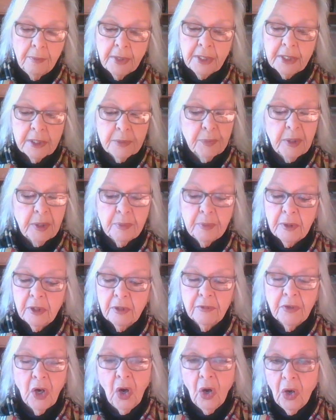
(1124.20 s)
because people
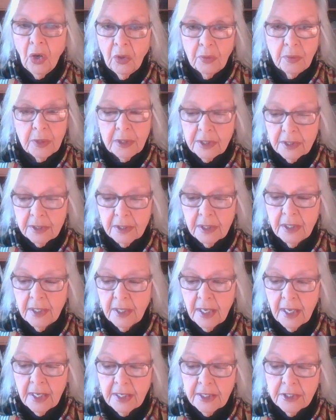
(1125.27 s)
have always
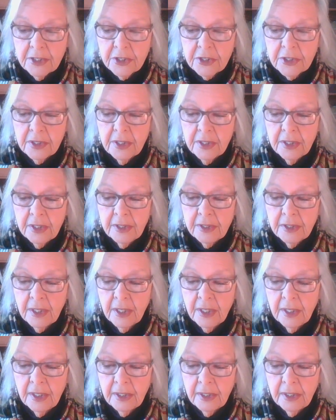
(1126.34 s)
engaged in,